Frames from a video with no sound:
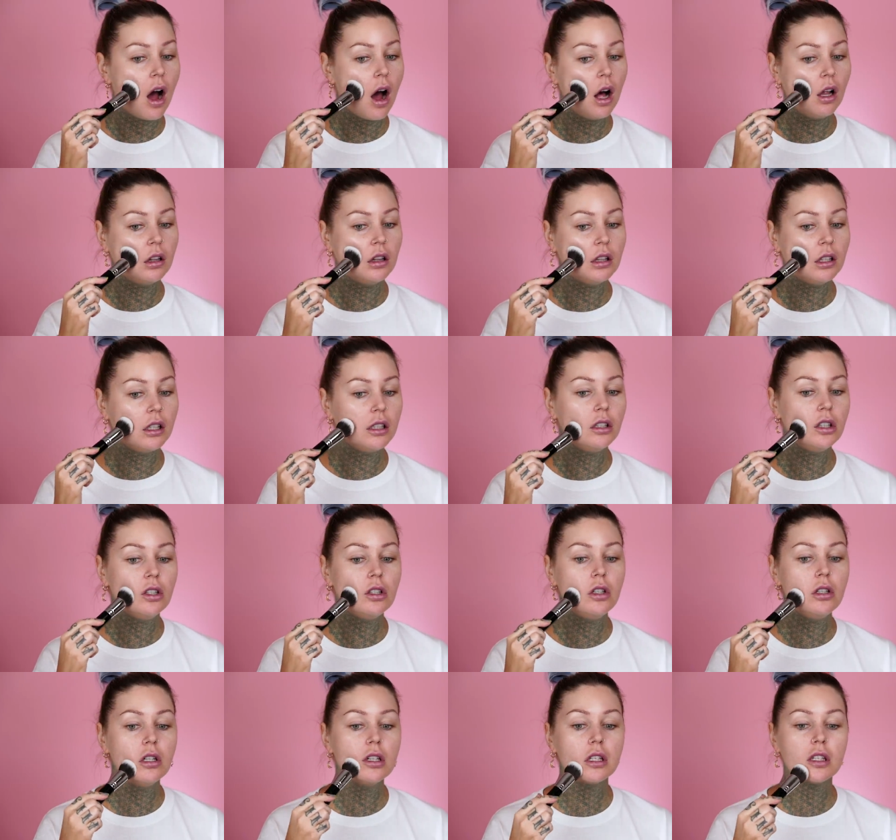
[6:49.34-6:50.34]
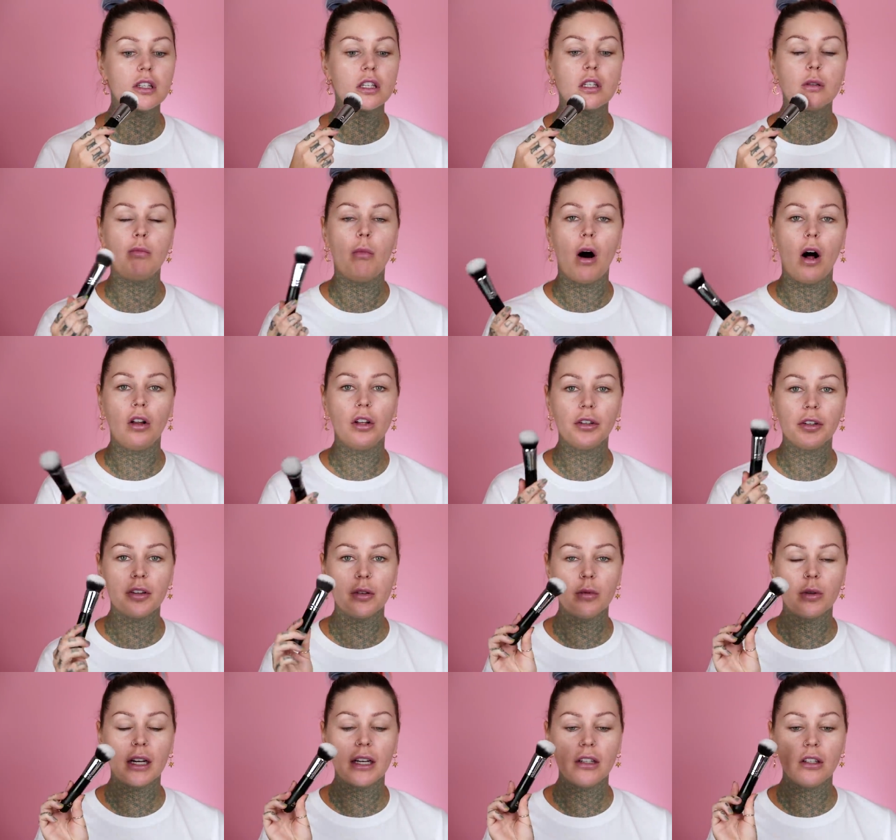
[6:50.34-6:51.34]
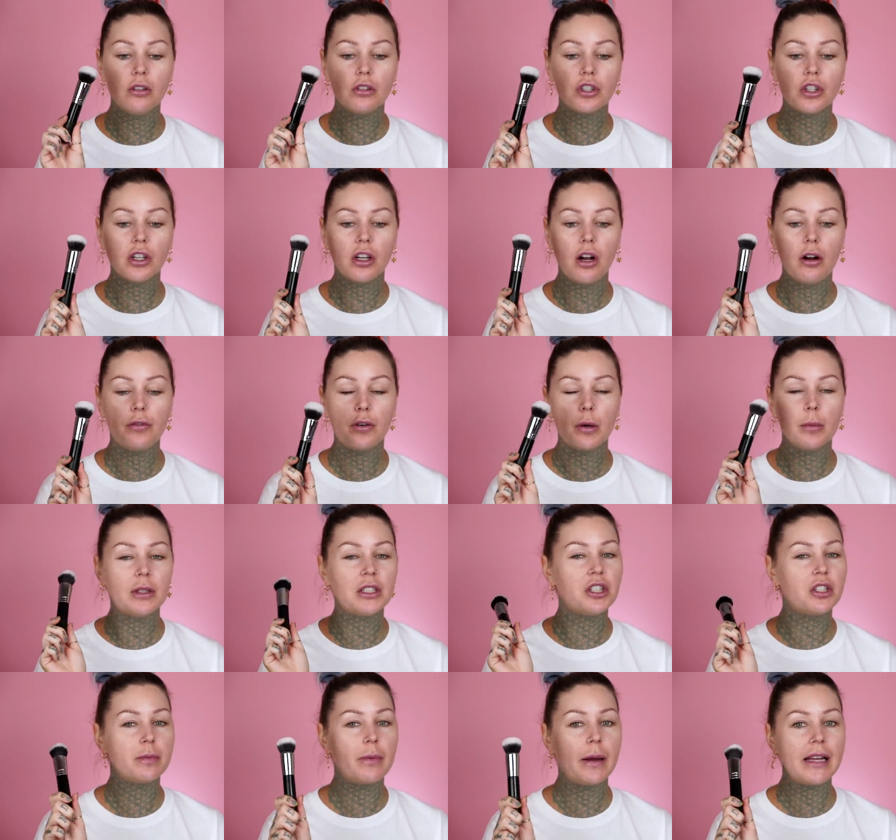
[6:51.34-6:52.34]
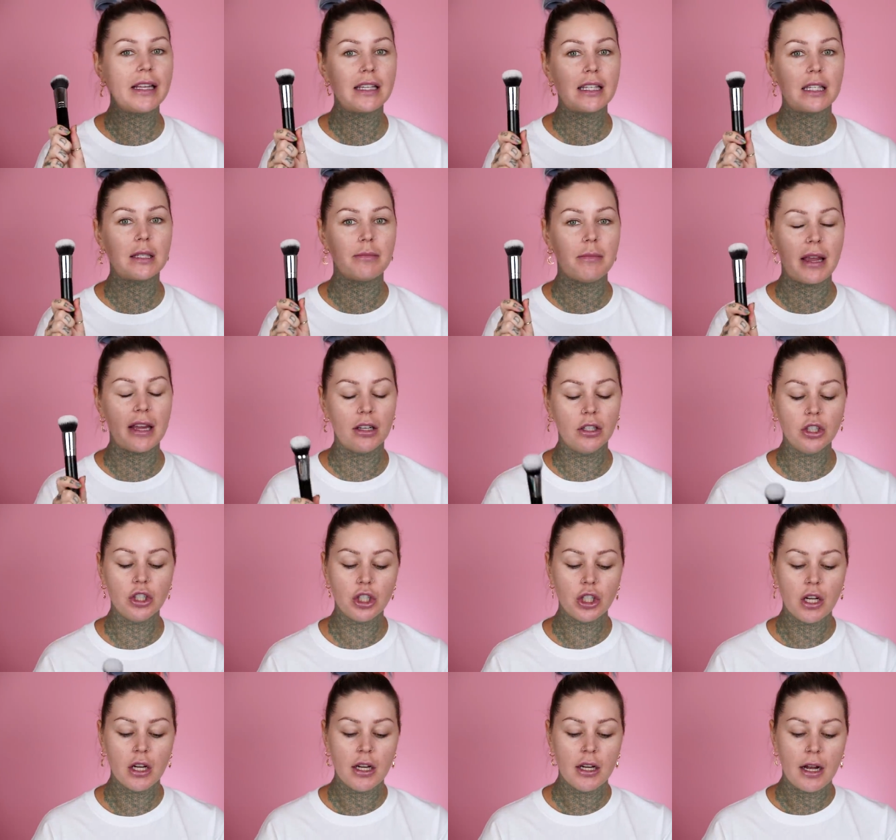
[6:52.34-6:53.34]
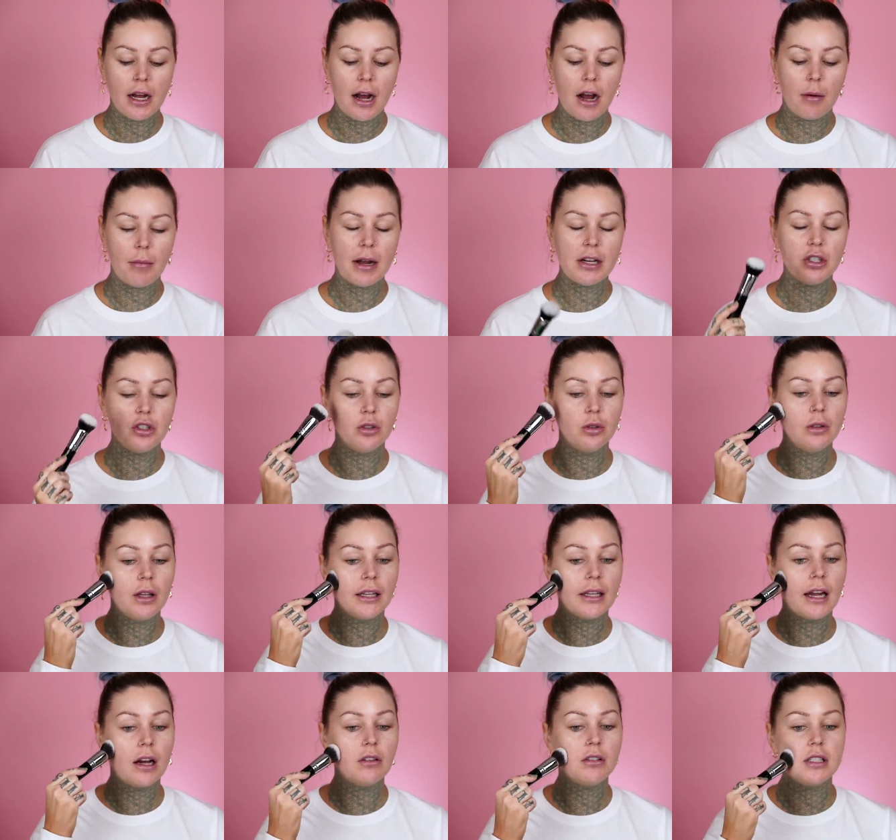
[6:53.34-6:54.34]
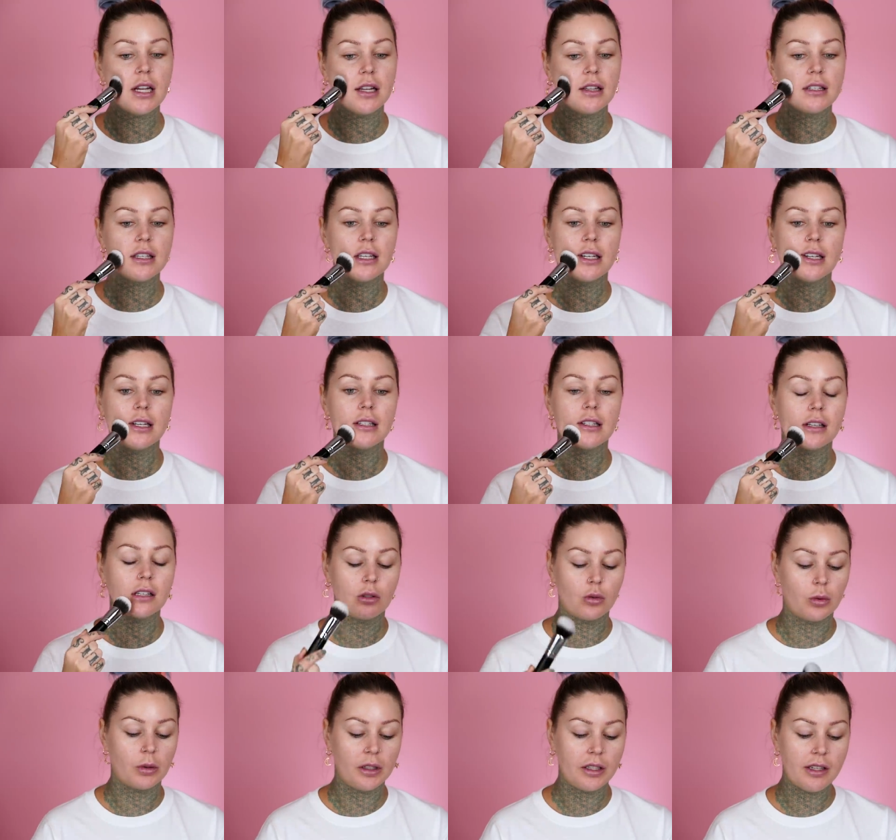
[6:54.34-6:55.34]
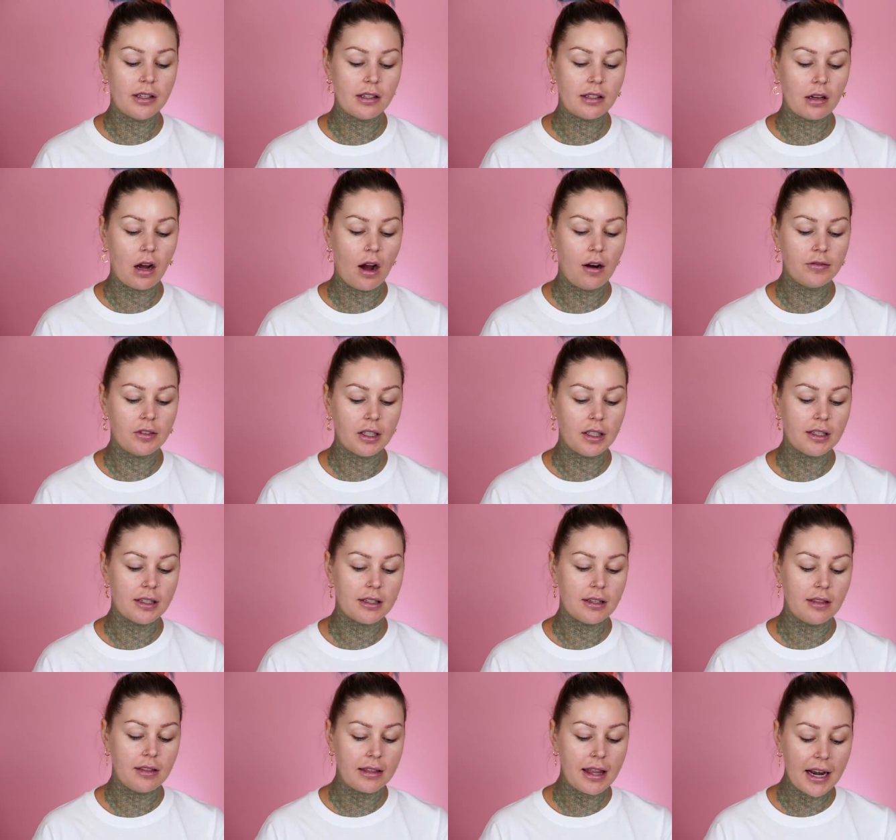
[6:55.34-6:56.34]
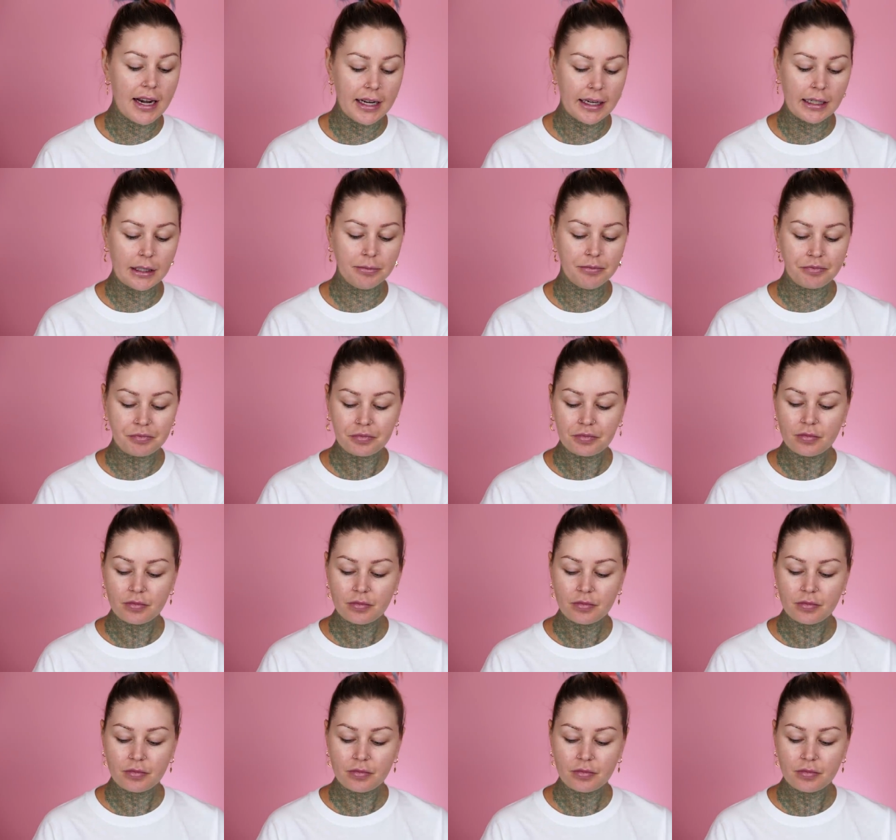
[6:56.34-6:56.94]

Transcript: a little smaller than what I'd usually go for, but just by a smidge. I do like how dense it is. It's really soft, it is synthetic.